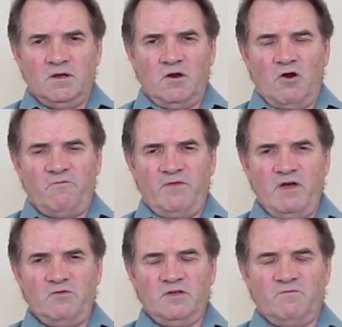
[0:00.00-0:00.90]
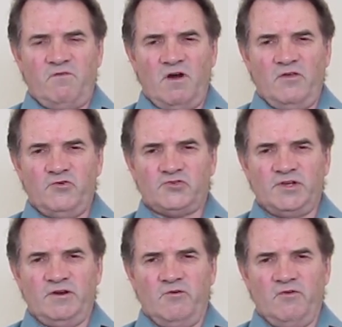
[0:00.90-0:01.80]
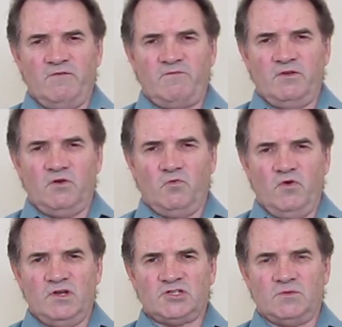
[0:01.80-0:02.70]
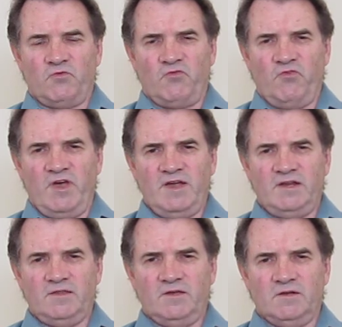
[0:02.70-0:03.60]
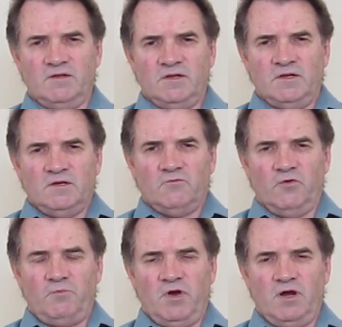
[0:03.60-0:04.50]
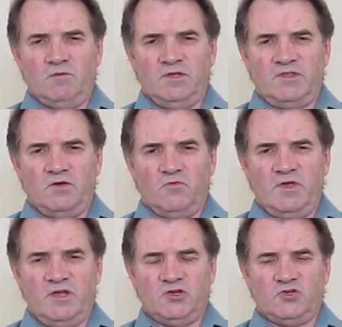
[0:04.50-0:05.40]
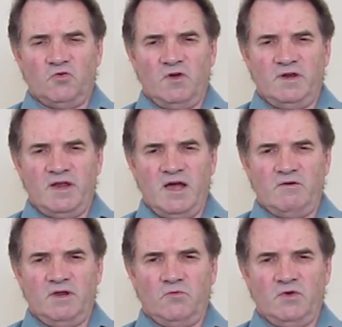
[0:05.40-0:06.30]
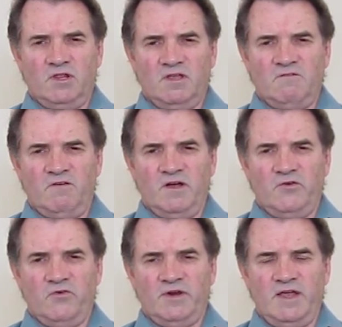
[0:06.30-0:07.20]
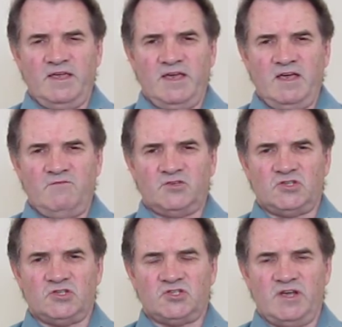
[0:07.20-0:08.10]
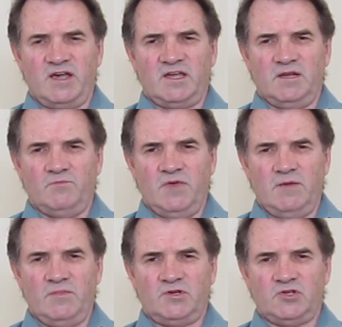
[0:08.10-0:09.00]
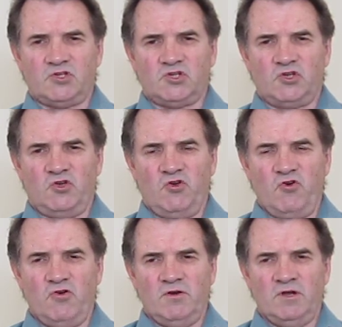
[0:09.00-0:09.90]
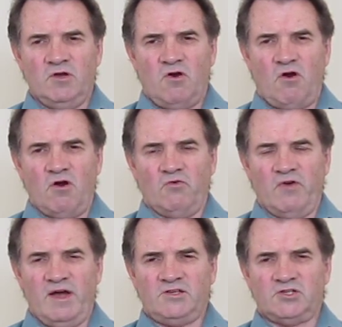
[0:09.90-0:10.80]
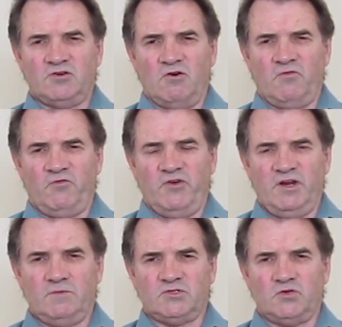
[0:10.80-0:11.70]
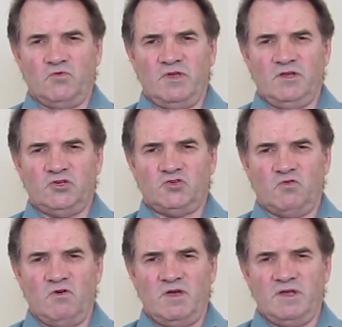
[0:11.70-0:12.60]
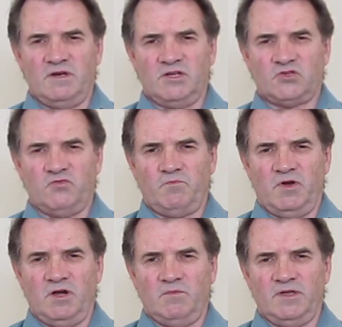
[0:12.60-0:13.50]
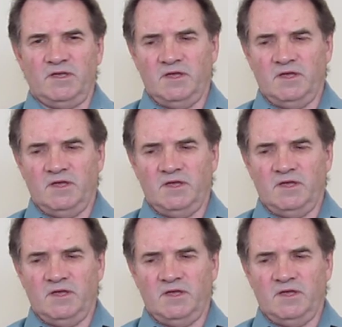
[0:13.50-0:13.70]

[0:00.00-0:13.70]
Our founding fathers in their infinite wisdom created the republic that we enjoy now and that we live under, and they gave us a Second Amendment to secure our rights and our freedoms that we enjoy in this republic.